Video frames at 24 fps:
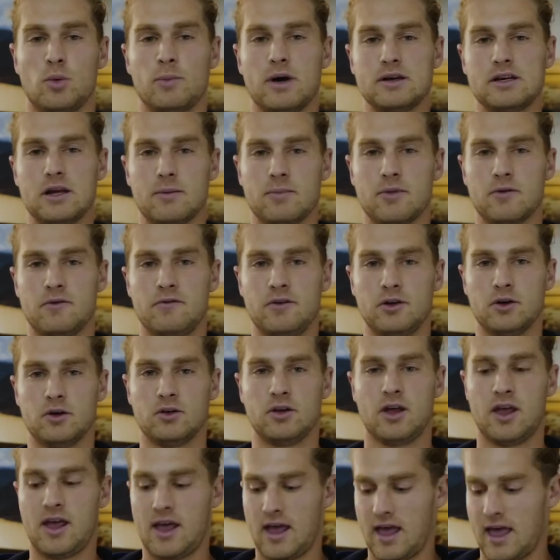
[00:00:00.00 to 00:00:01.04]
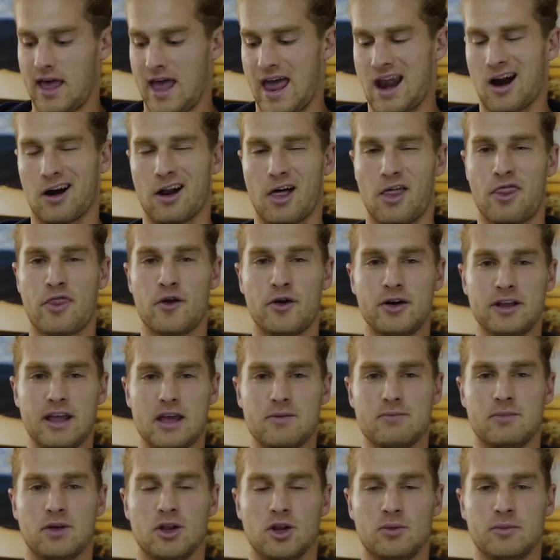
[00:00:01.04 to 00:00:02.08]
my depth of field and on a
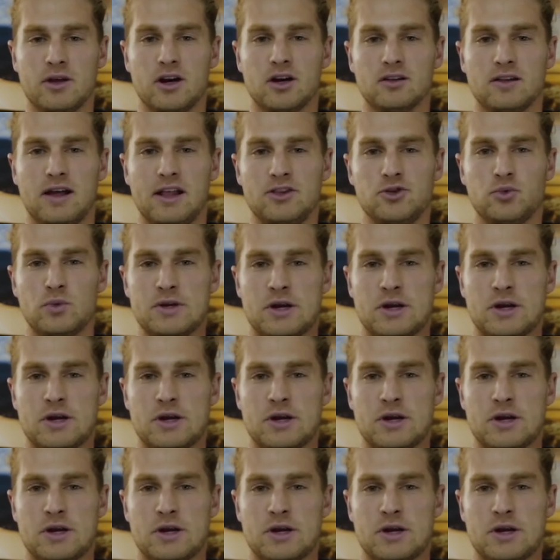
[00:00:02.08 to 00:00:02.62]
38 millimeter lens,